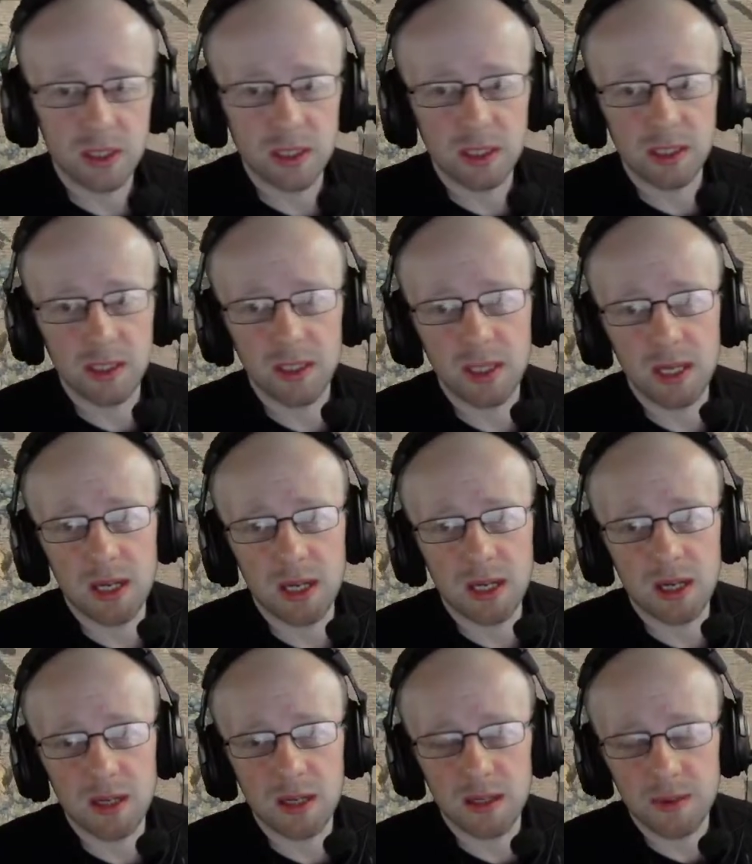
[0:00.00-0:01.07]

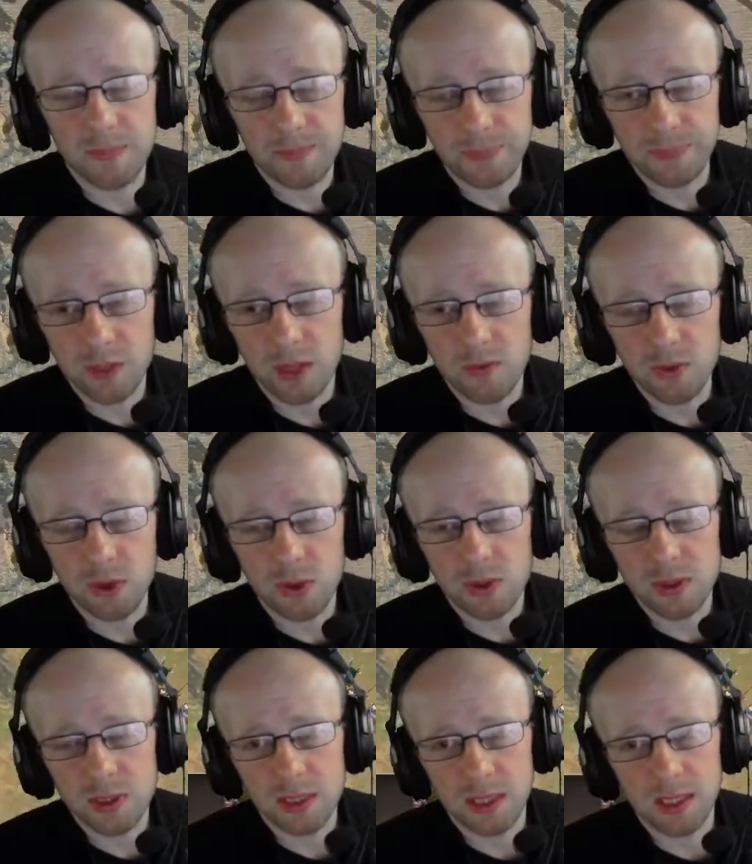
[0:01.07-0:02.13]
of
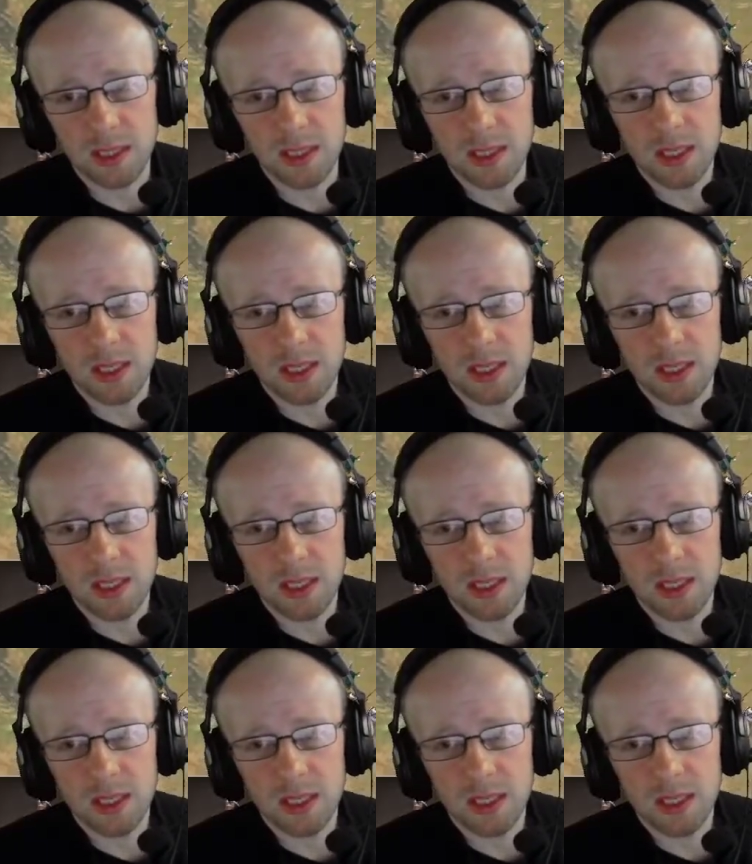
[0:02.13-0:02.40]
course, the